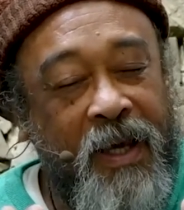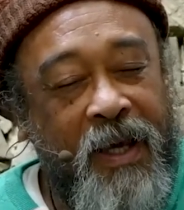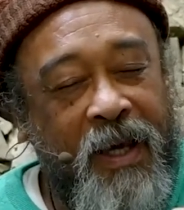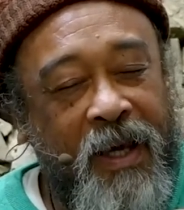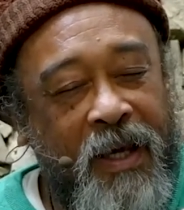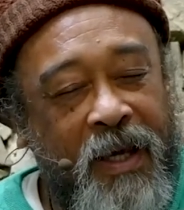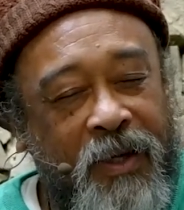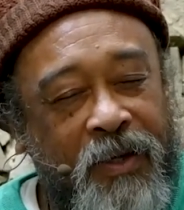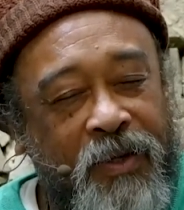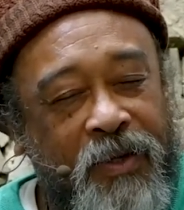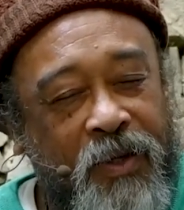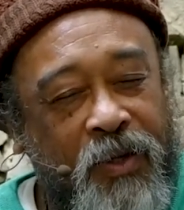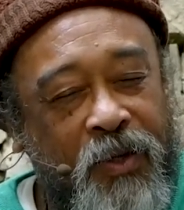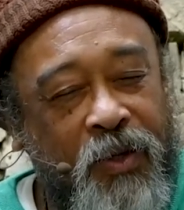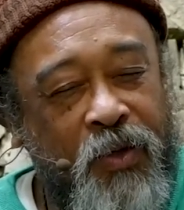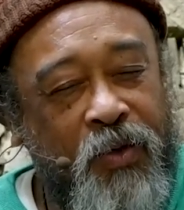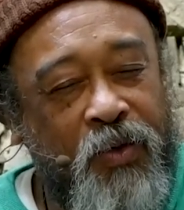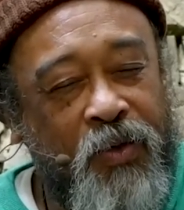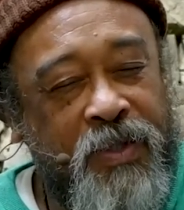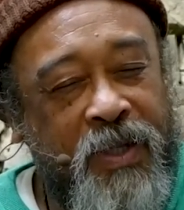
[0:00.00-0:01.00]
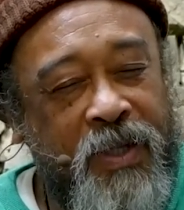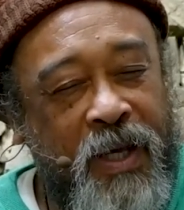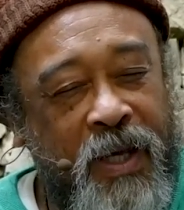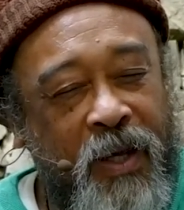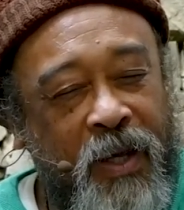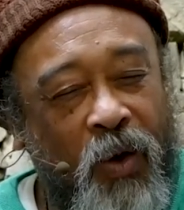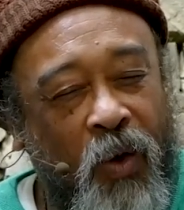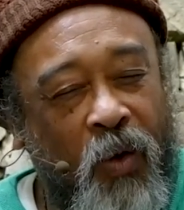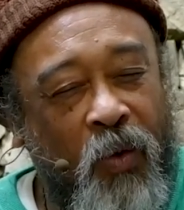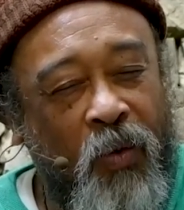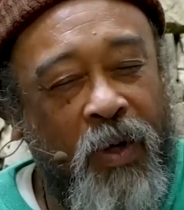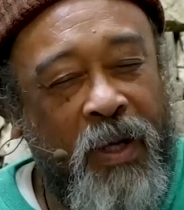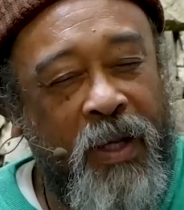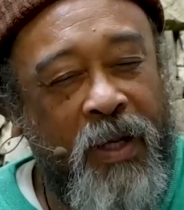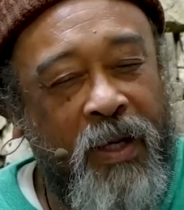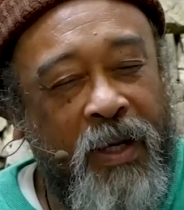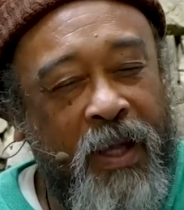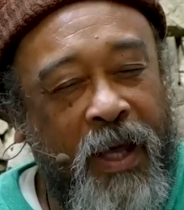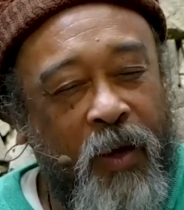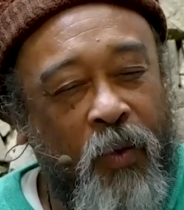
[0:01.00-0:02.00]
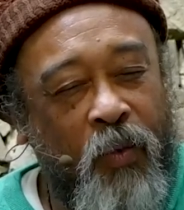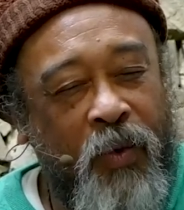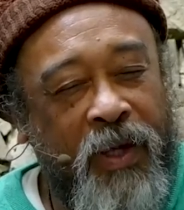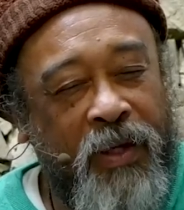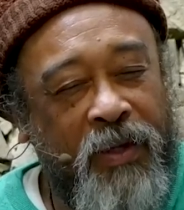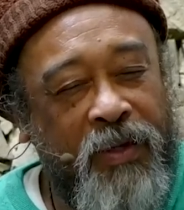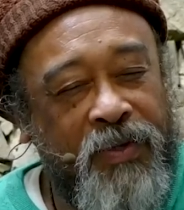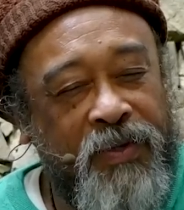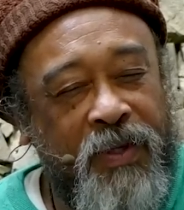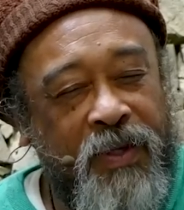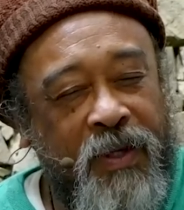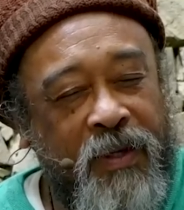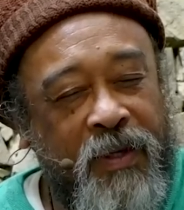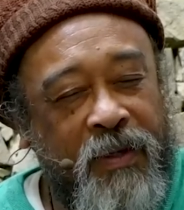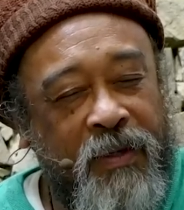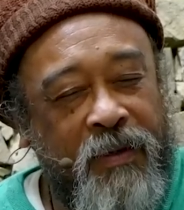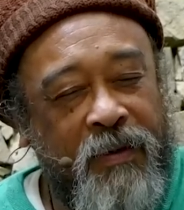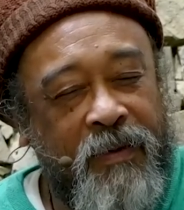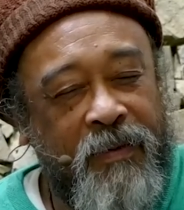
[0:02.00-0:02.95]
and you stay only like witnessing.